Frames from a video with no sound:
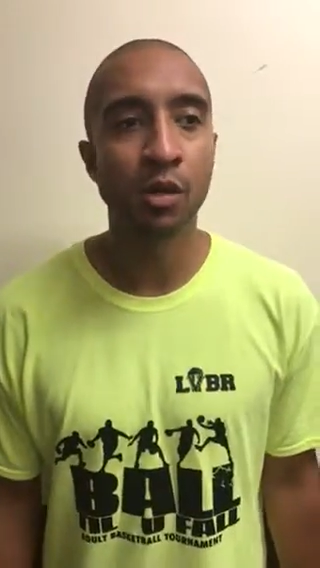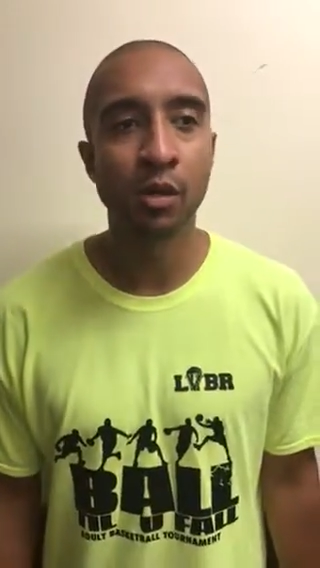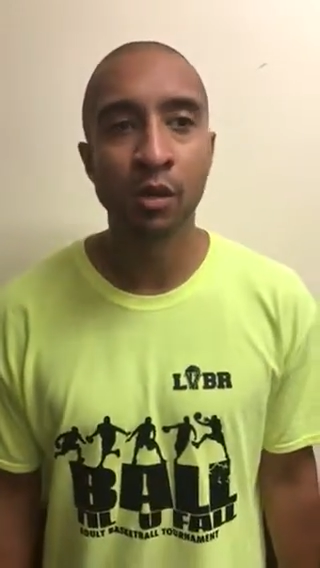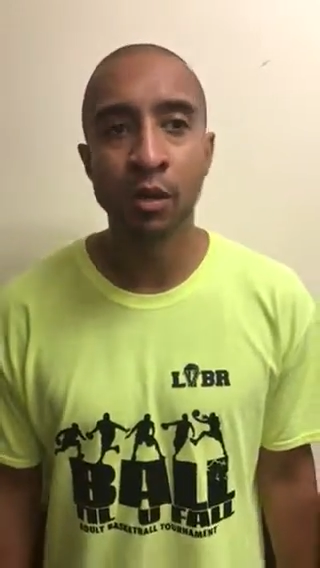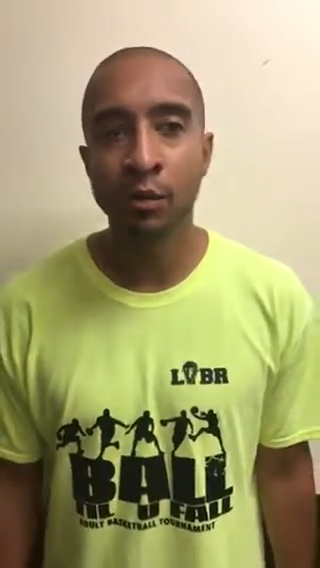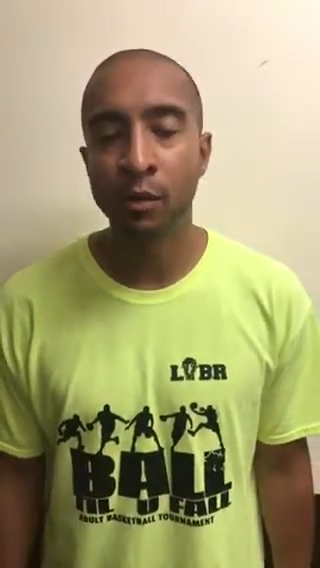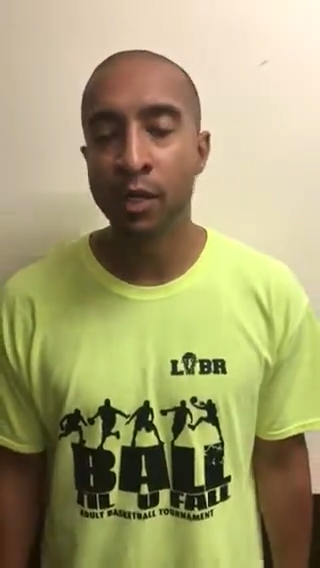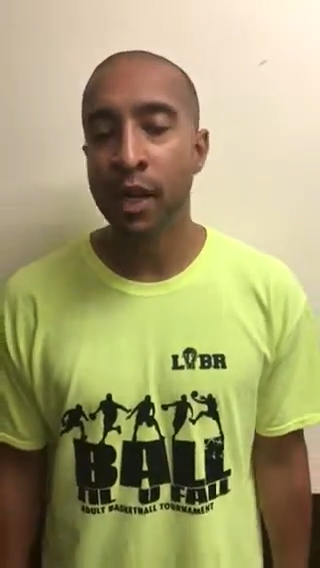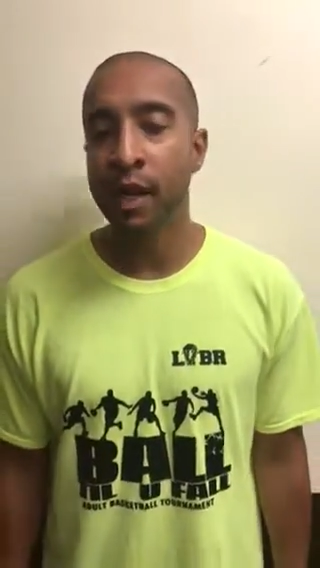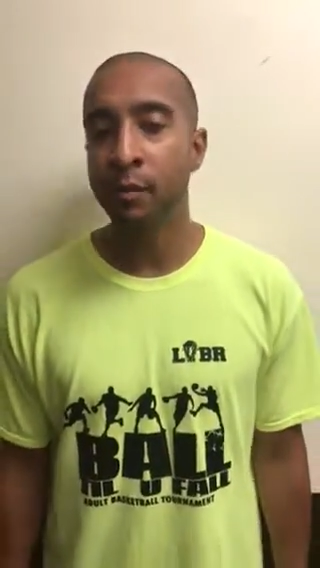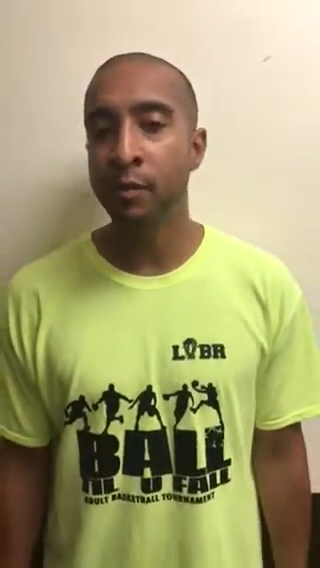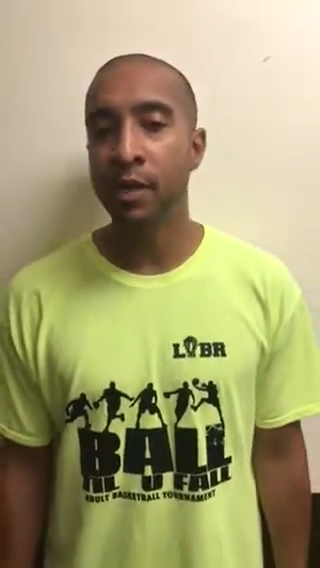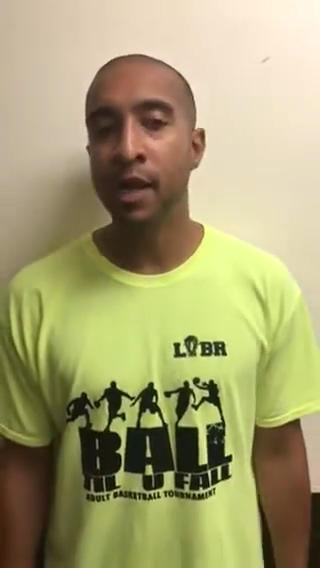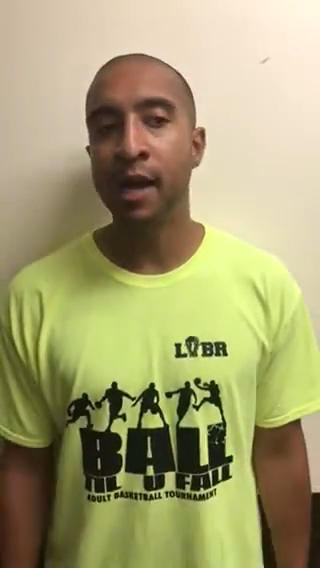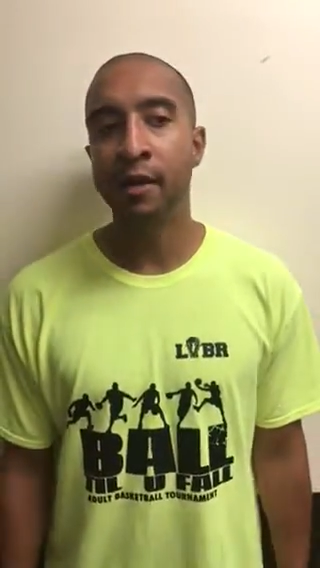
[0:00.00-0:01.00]
You know, we got,
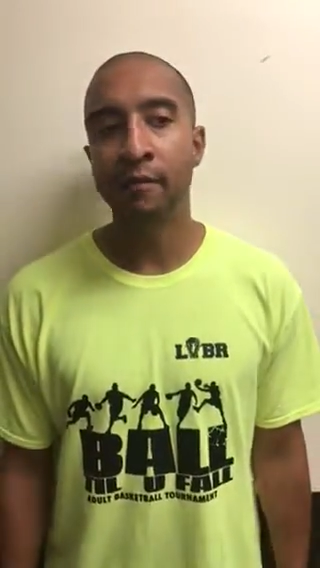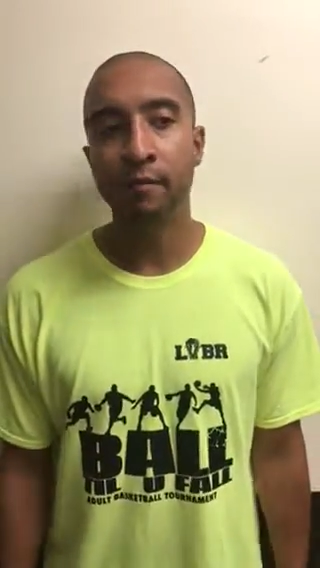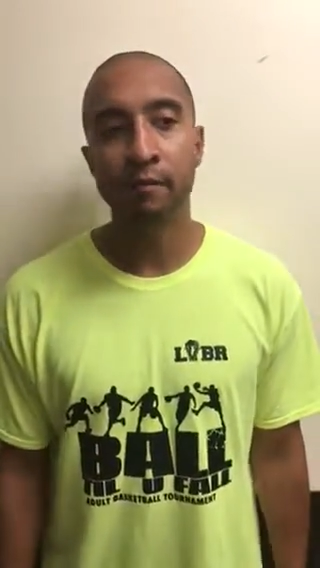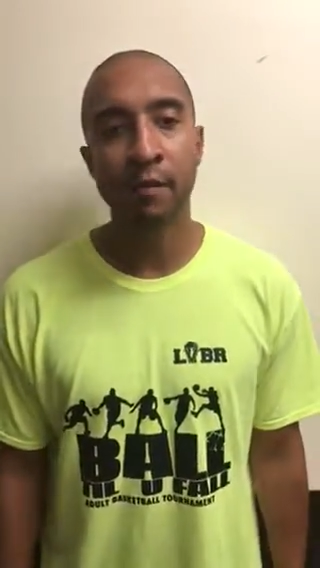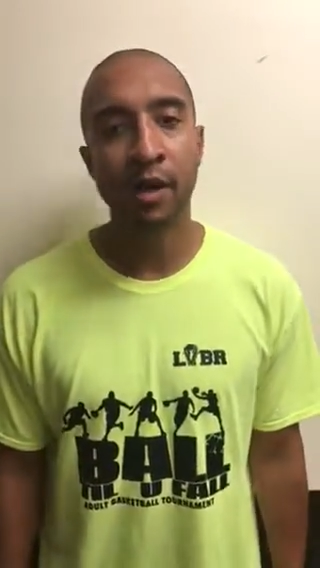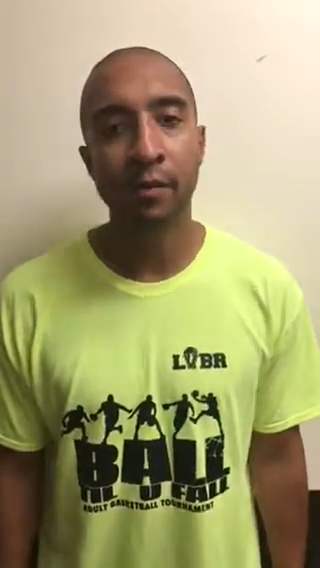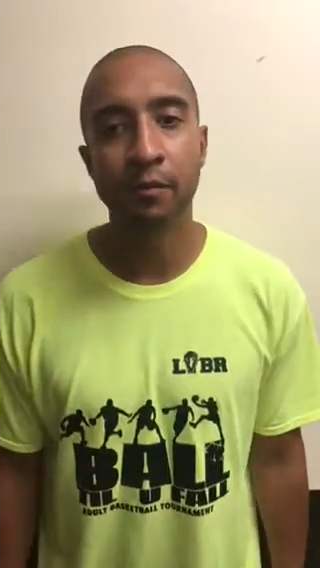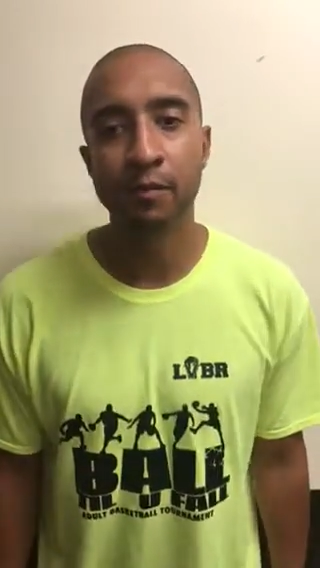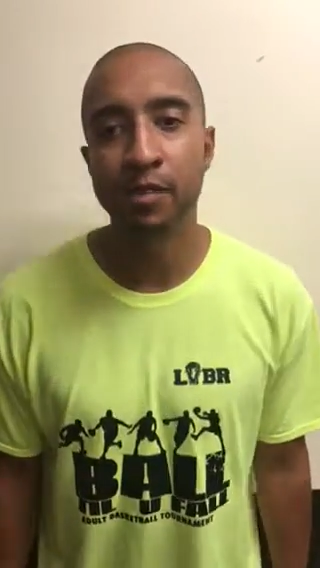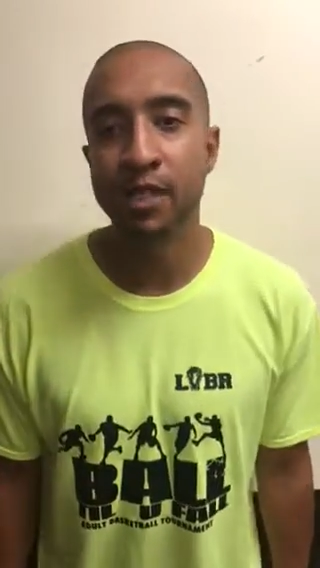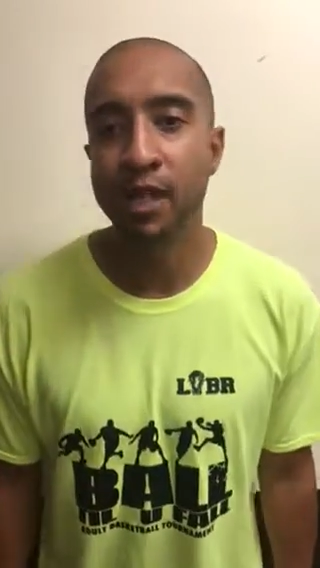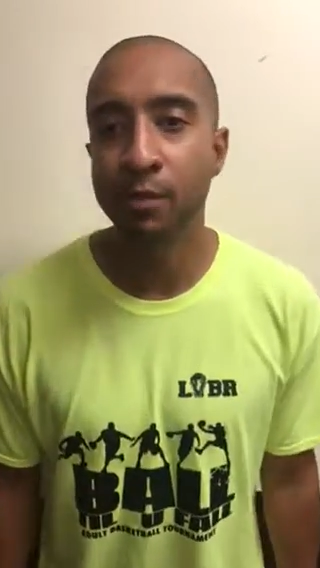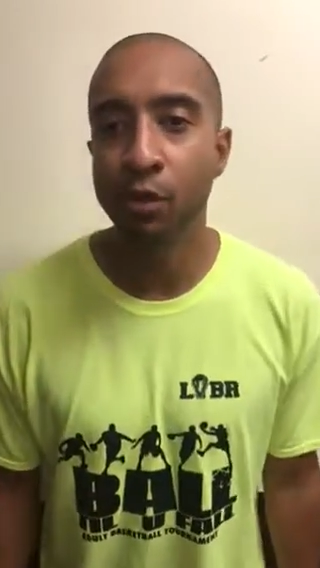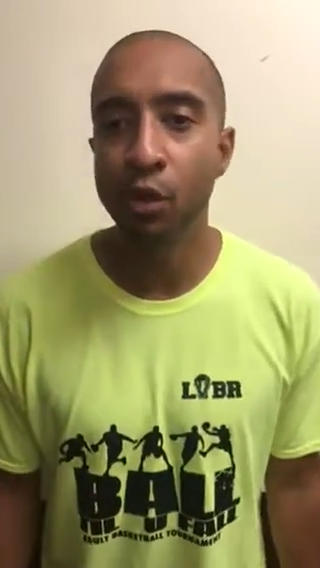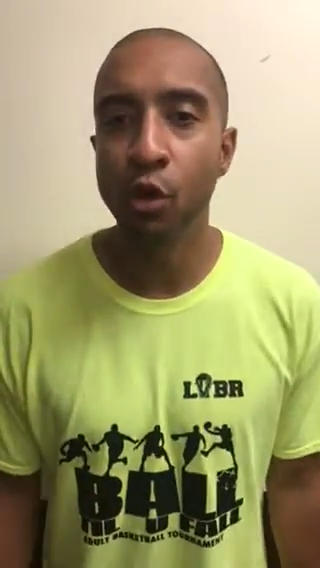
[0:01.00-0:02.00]
we got, we uh, got
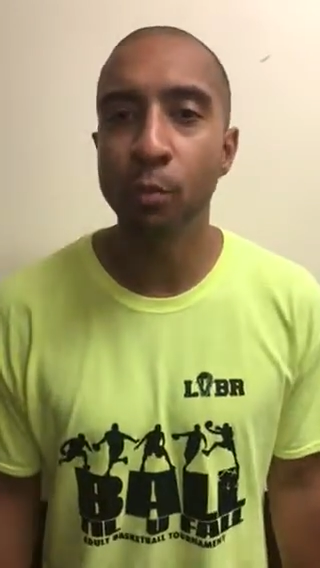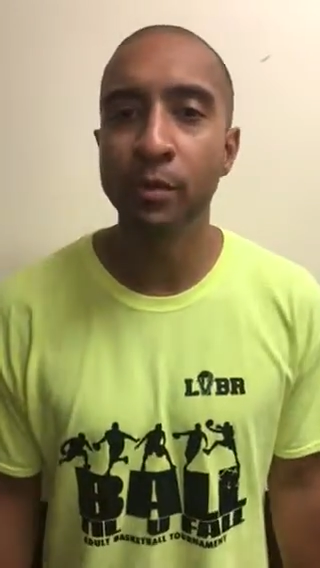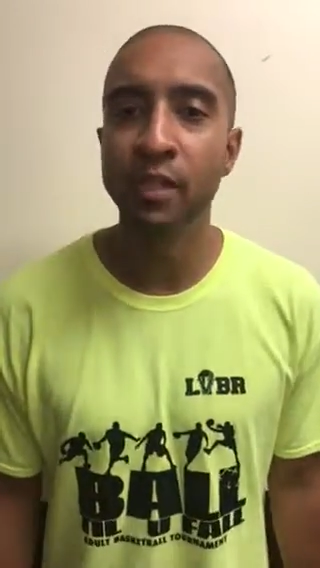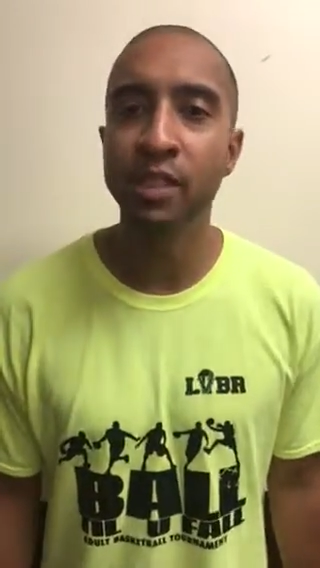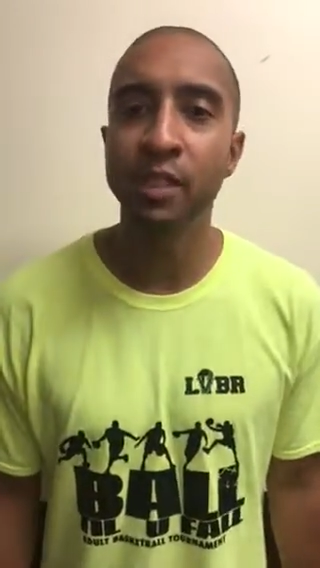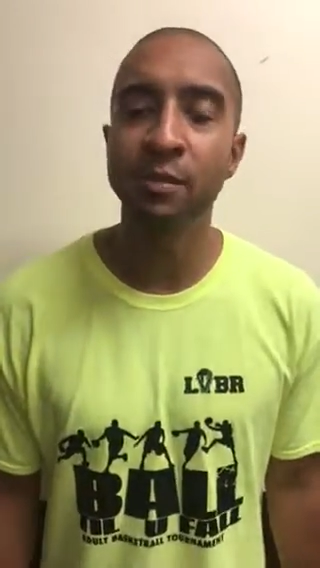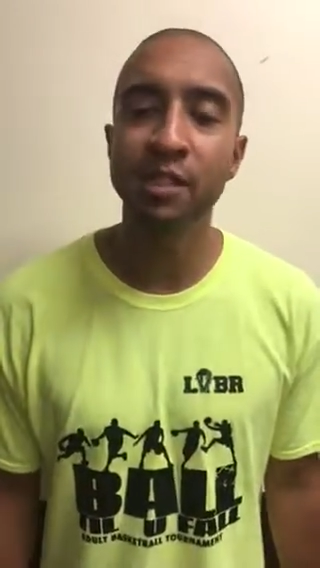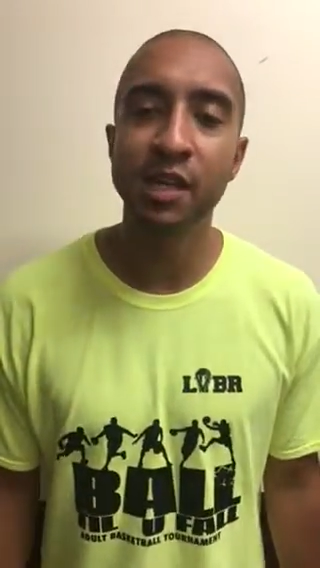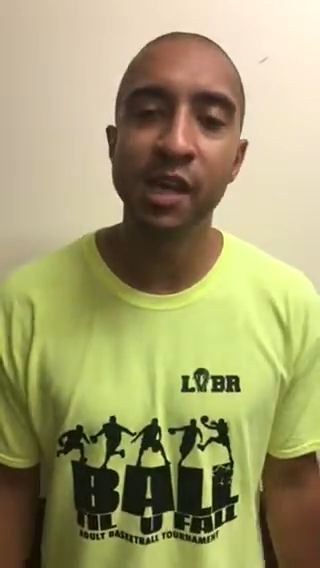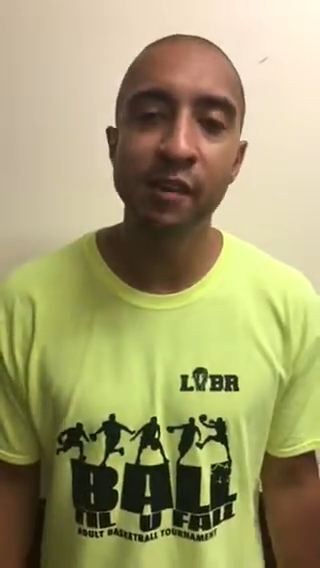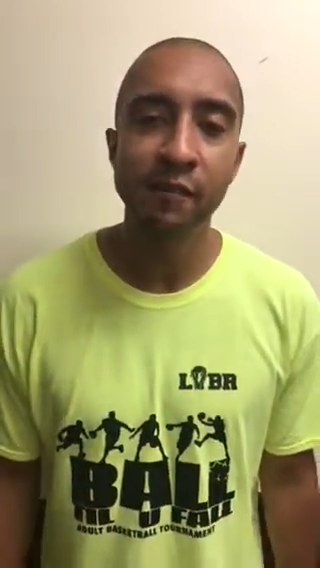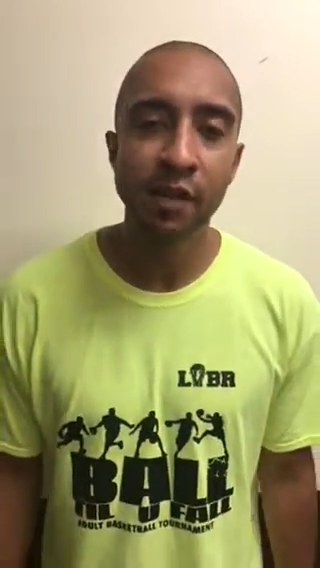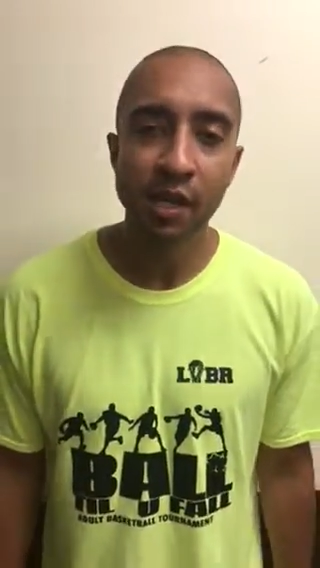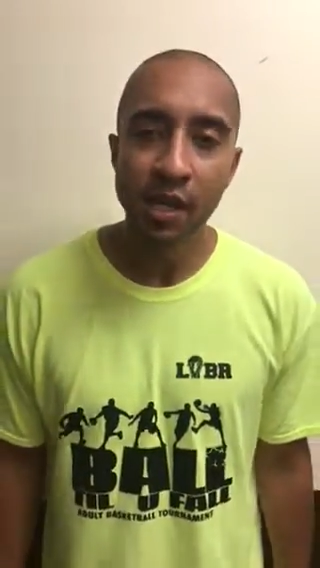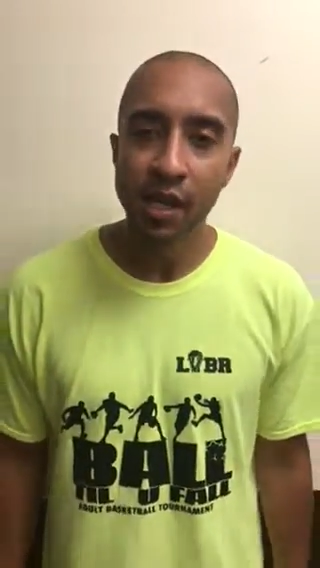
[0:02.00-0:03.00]
10 more open gyms
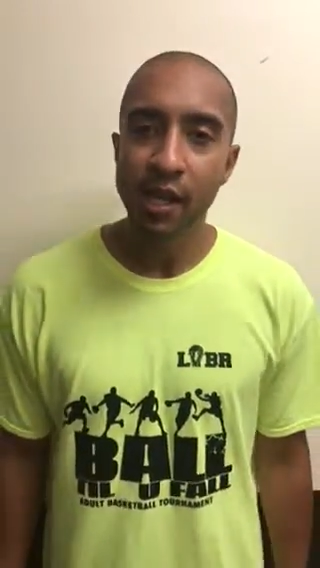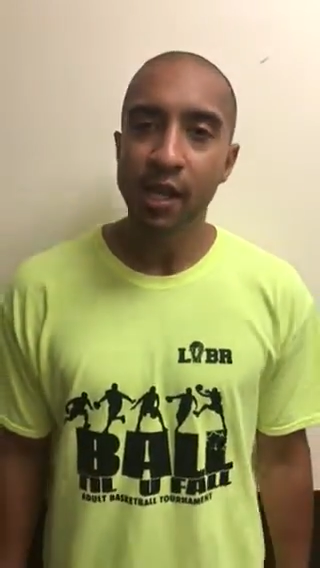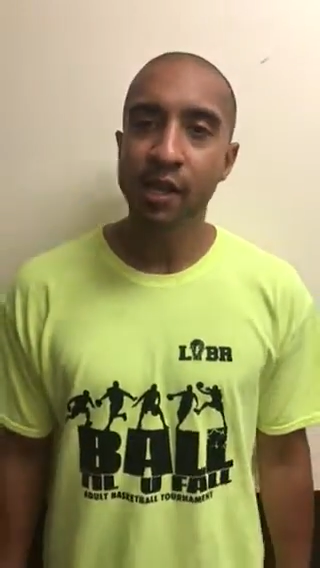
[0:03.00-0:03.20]
left.